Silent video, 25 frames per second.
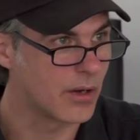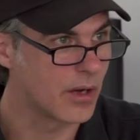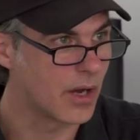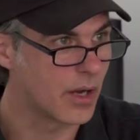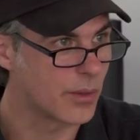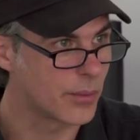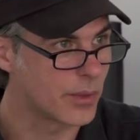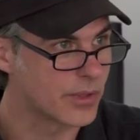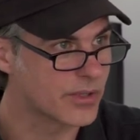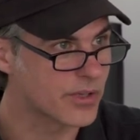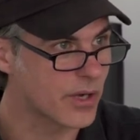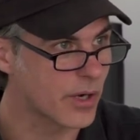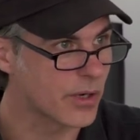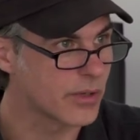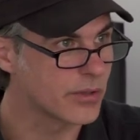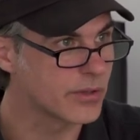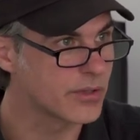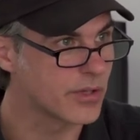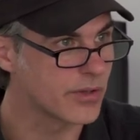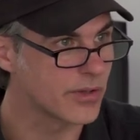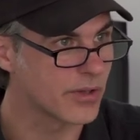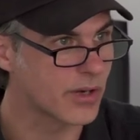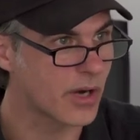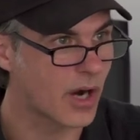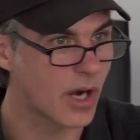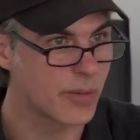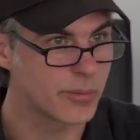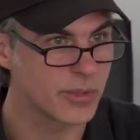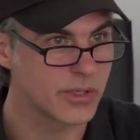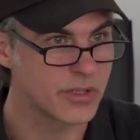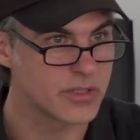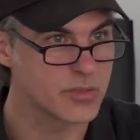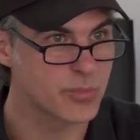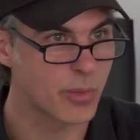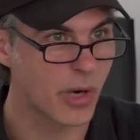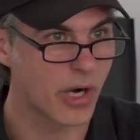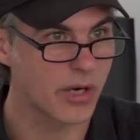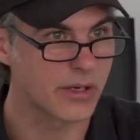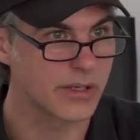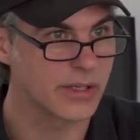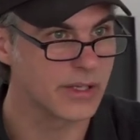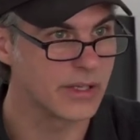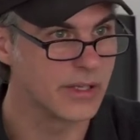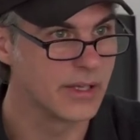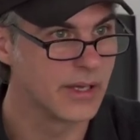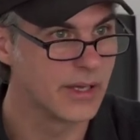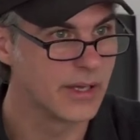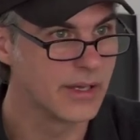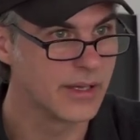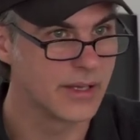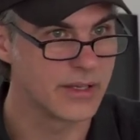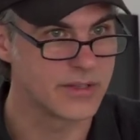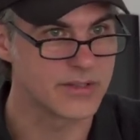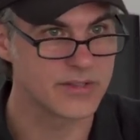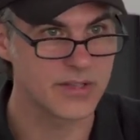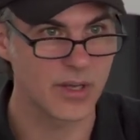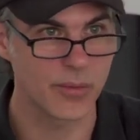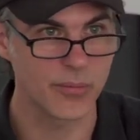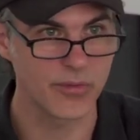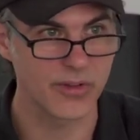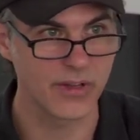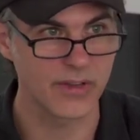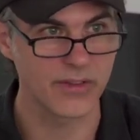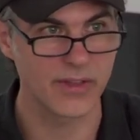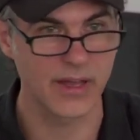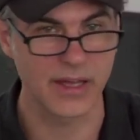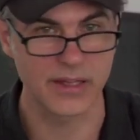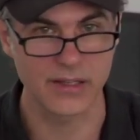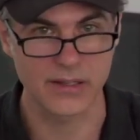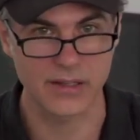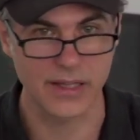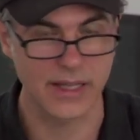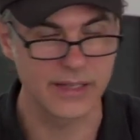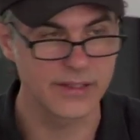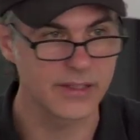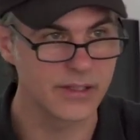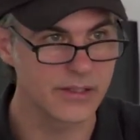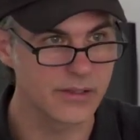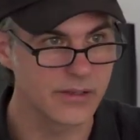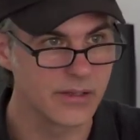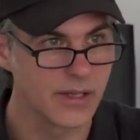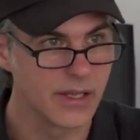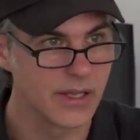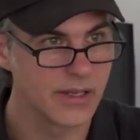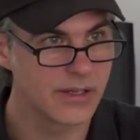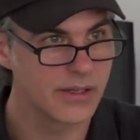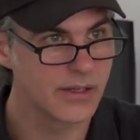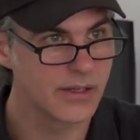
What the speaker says: a return to the Communist Party is something that Lenin